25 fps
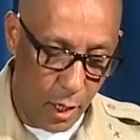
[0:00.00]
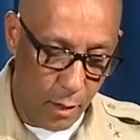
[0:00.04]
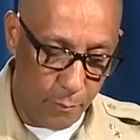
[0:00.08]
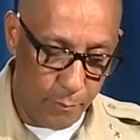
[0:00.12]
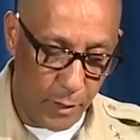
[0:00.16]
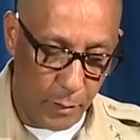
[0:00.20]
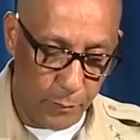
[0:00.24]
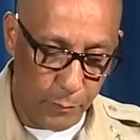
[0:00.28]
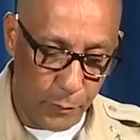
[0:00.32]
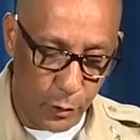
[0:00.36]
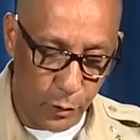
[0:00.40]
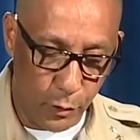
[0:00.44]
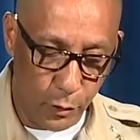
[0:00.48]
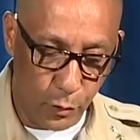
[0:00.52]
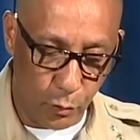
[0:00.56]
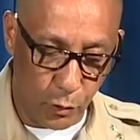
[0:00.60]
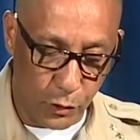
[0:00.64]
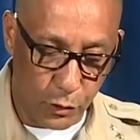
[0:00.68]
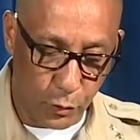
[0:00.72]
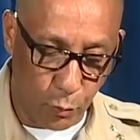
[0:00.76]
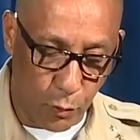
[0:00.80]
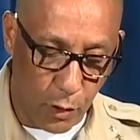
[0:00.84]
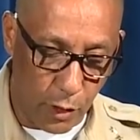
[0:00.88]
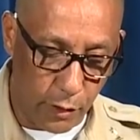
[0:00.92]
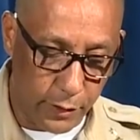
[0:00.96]
Mahmoud
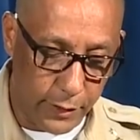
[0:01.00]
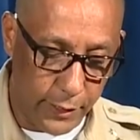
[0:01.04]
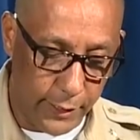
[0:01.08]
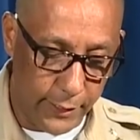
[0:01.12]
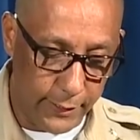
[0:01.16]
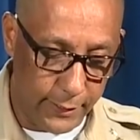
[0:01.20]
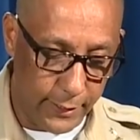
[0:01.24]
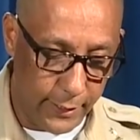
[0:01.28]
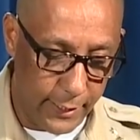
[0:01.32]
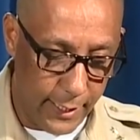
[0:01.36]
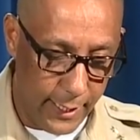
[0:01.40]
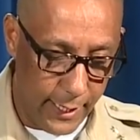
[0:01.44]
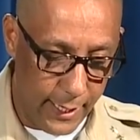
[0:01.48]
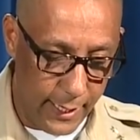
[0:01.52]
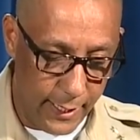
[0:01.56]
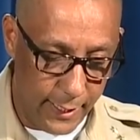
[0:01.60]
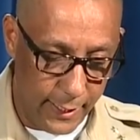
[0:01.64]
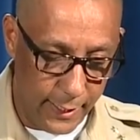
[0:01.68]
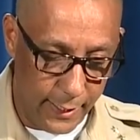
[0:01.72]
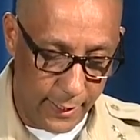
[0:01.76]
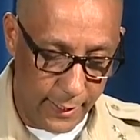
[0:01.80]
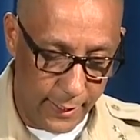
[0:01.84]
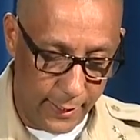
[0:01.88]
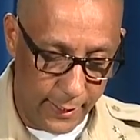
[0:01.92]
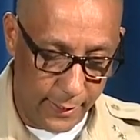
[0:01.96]
was working
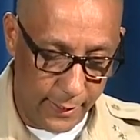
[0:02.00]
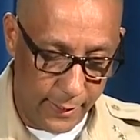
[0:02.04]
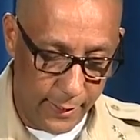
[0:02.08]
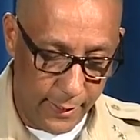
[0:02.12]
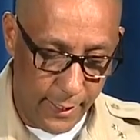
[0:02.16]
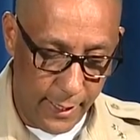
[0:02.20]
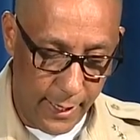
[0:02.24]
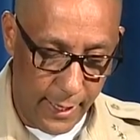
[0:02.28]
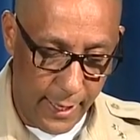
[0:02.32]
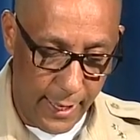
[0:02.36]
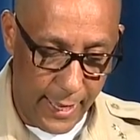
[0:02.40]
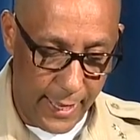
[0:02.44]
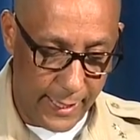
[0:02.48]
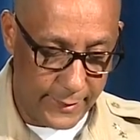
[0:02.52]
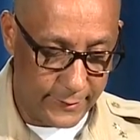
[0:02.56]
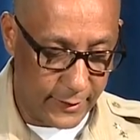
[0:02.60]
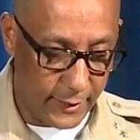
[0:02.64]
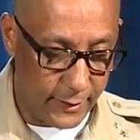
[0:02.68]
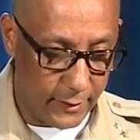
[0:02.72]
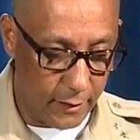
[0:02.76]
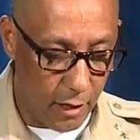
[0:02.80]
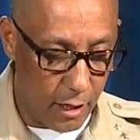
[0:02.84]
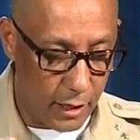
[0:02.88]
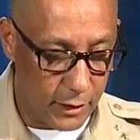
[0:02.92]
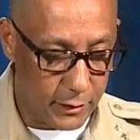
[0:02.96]
as a
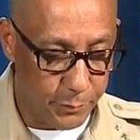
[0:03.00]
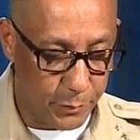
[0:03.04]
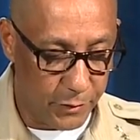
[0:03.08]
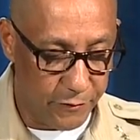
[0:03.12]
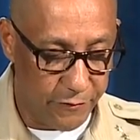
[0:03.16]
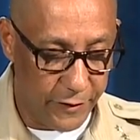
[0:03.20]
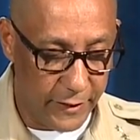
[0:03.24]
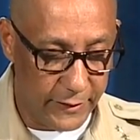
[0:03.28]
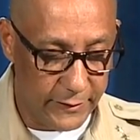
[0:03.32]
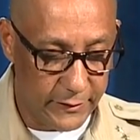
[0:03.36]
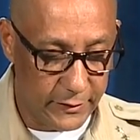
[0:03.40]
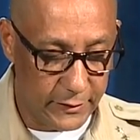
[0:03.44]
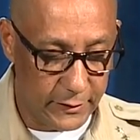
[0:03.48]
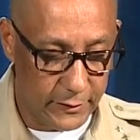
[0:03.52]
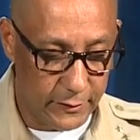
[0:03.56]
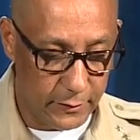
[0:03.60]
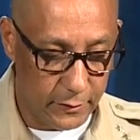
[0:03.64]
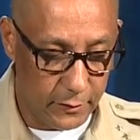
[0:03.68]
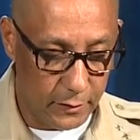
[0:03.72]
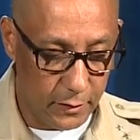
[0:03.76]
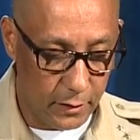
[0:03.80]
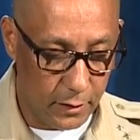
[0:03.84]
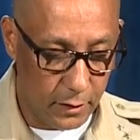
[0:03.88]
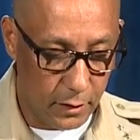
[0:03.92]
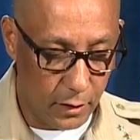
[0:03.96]
loss prevention
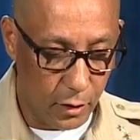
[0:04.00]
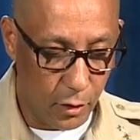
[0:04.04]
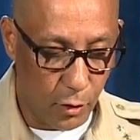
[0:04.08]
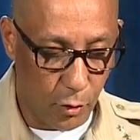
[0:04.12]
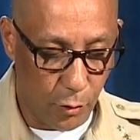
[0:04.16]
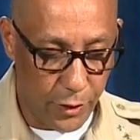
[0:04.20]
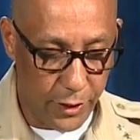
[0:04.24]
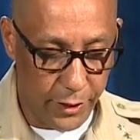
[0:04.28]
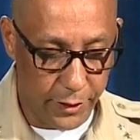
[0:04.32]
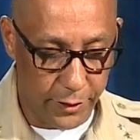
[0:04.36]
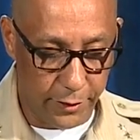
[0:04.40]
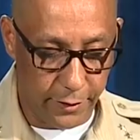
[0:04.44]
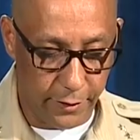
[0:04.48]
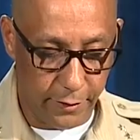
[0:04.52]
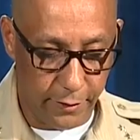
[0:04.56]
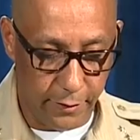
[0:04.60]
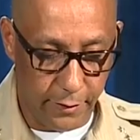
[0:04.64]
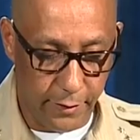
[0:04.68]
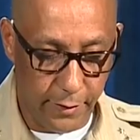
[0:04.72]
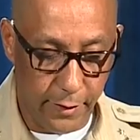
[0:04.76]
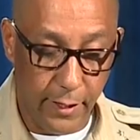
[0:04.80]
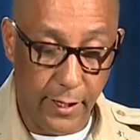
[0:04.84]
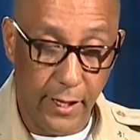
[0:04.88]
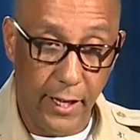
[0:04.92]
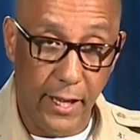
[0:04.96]
greeter
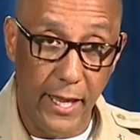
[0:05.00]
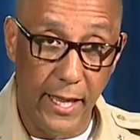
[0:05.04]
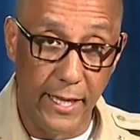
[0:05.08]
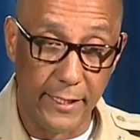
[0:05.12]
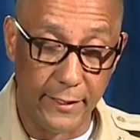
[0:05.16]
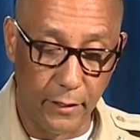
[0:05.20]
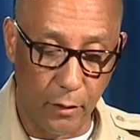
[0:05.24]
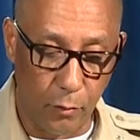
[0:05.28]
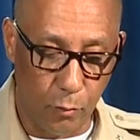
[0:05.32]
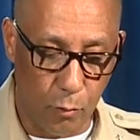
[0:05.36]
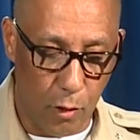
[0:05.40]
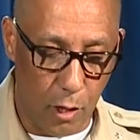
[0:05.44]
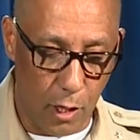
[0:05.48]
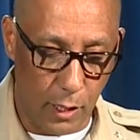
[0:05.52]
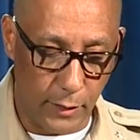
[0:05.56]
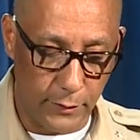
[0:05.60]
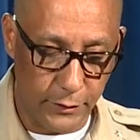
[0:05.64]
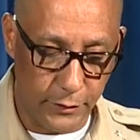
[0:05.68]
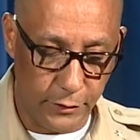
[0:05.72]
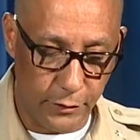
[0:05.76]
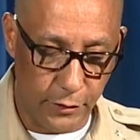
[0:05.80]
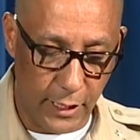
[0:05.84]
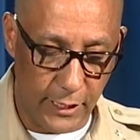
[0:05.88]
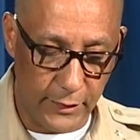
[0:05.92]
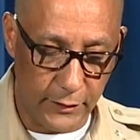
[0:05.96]
at the Ross
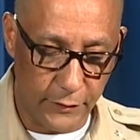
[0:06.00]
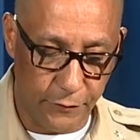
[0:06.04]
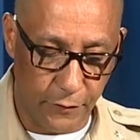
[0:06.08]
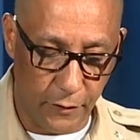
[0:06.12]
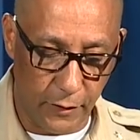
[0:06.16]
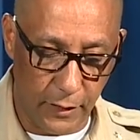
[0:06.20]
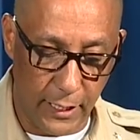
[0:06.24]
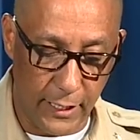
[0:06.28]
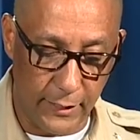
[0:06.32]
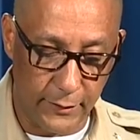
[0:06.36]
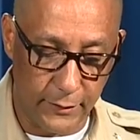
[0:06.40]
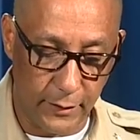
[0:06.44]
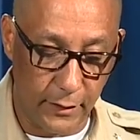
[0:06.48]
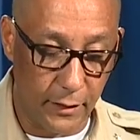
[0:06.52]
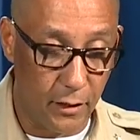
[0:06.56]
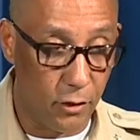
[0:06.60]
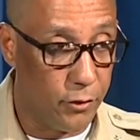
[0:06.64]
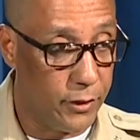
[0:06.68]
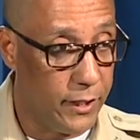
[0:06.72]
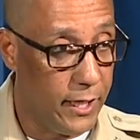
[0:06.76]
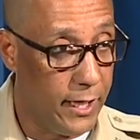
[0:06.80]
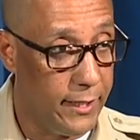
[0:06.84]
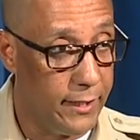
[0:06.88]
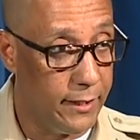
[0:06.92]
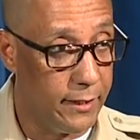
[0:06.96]
Dress for Less
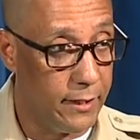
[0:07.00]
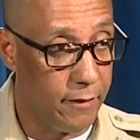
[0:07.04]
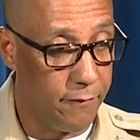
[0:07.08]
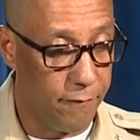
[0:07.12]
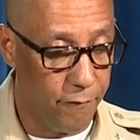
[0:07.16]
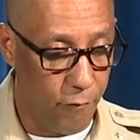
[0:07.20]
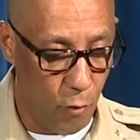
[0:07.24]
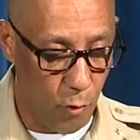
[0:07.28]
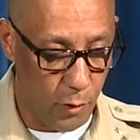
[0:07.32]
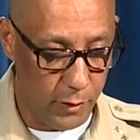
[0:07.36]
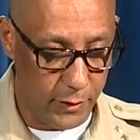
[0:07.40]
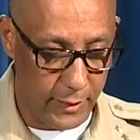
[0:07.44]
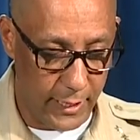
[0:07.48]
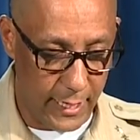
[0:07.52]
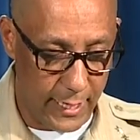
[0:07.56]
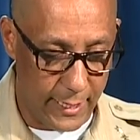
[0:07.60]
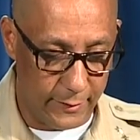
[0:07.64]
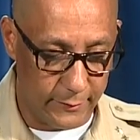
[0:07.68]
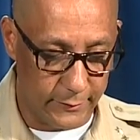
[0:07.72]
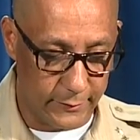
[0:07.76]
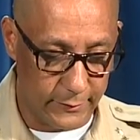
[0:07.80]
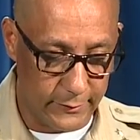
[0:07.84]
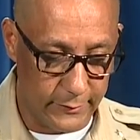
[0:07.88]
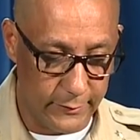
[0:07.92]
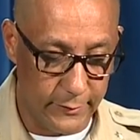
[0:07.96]
located at
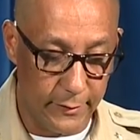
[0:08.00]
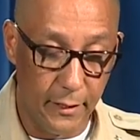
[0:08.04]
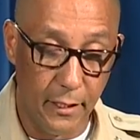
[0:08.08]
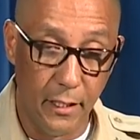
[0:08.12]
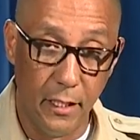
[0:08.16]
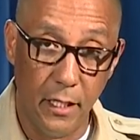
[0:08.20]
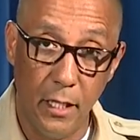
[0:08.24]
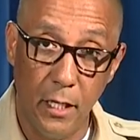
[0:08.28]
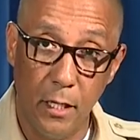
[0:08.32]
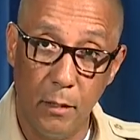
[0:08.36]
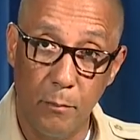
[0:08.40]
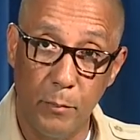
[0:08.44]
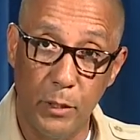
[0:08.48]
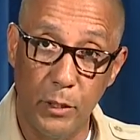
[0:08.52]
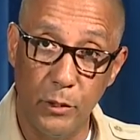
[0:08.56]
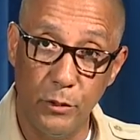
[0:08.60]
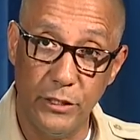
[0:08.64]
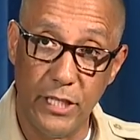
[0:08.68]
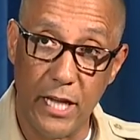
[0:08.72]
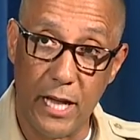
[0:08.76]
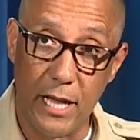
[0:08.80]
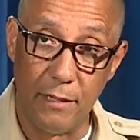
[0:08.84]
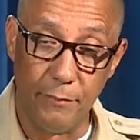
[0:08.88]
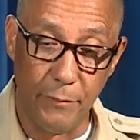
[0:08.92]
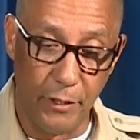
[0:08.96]
4000 Blue
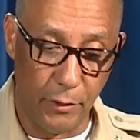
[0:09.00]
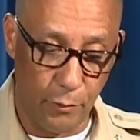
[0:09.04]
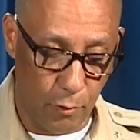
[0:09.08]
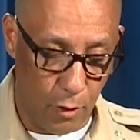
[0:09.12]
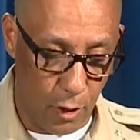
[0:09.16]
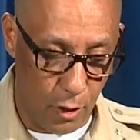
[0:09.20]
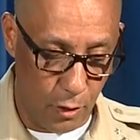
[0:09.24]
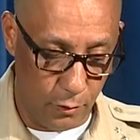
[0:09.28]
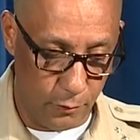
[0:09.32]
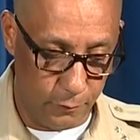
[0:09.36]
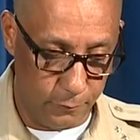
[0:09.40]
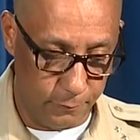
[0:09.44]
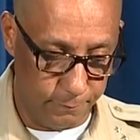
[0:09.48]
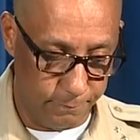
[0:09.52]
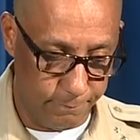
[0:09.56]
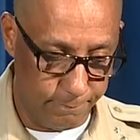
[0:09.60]
Diamond Road.